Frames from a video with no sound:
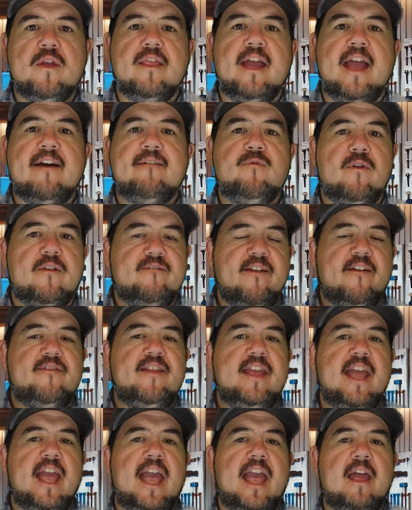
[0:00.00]
in the
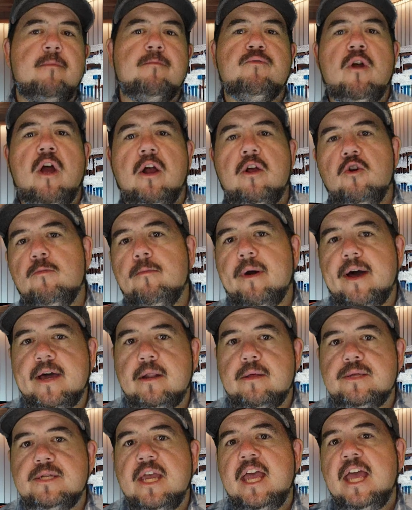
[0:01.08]
F-150 and Bronco
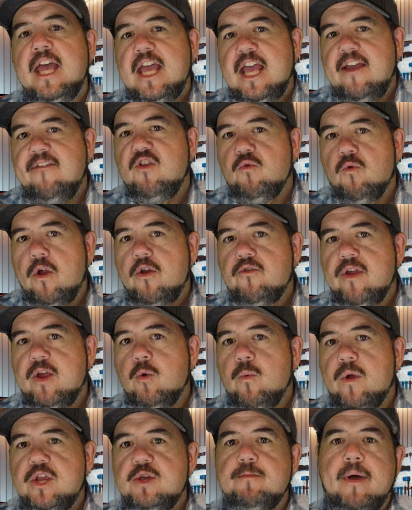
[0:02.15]
models. If you're
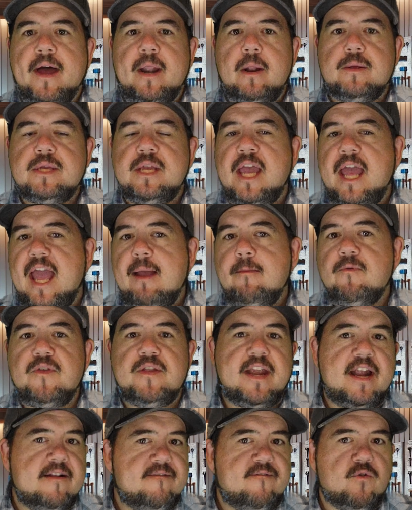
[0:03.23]
wondering which models came with the
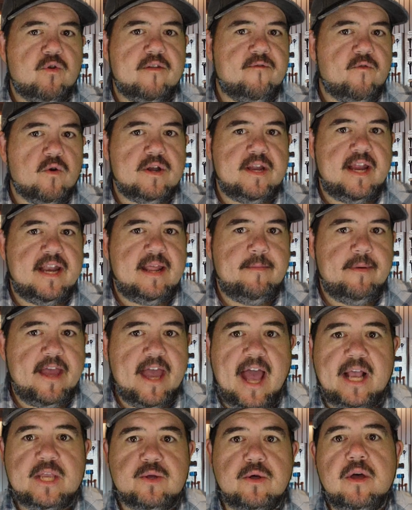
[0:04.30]
Dana 44 TTB
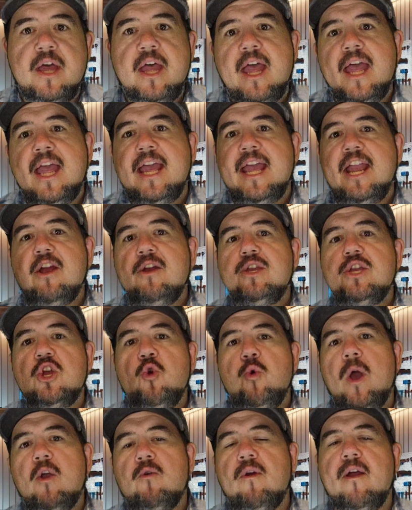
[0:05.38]
axle, here's a
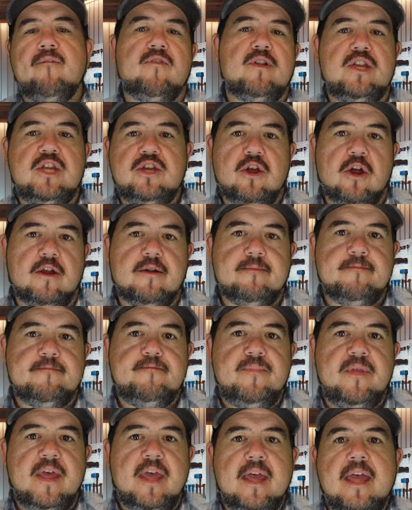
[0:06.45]
quick reference chart.
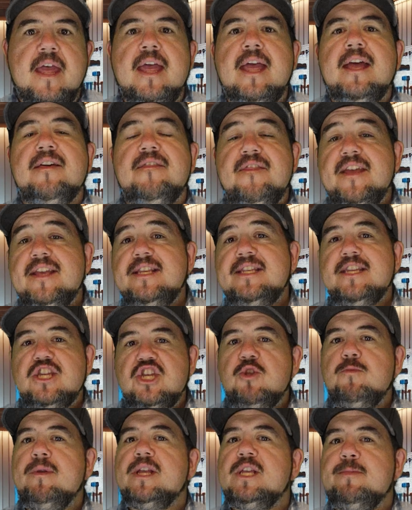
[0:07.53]
This
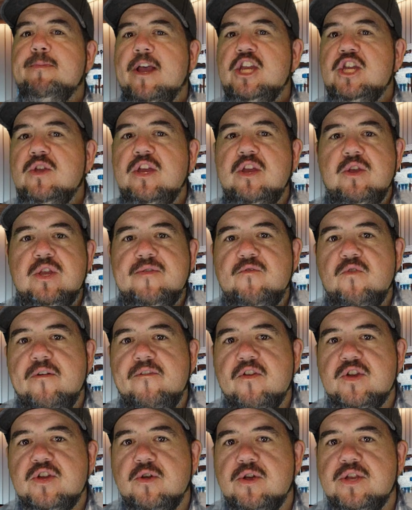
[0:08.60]
should be especially useful if
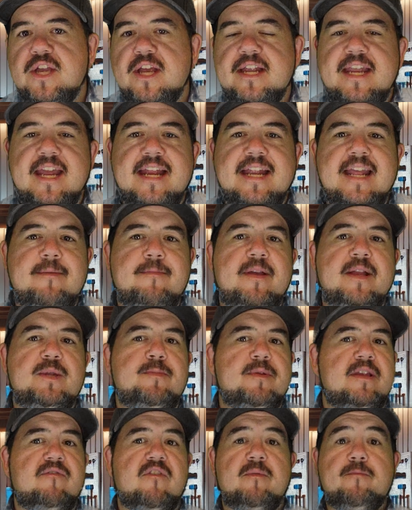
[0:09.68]
you're sourcing
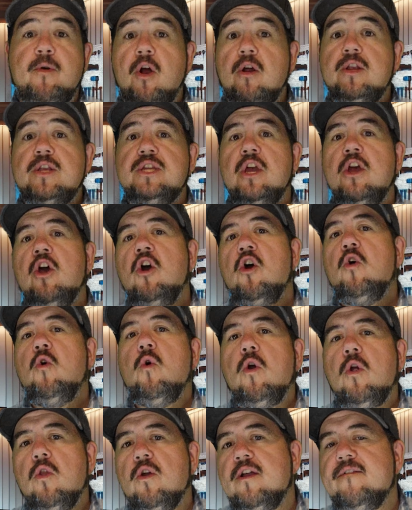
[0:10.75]
TTB-specific parts
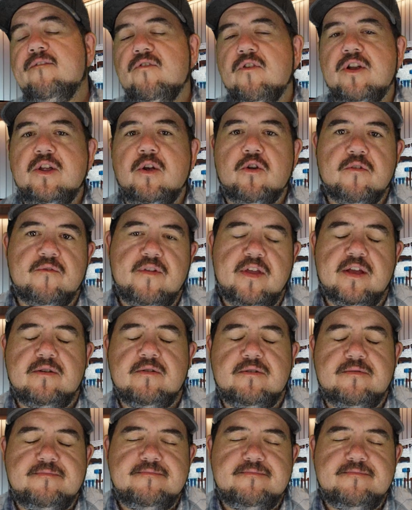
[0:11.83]
or looking for a donor vehicle.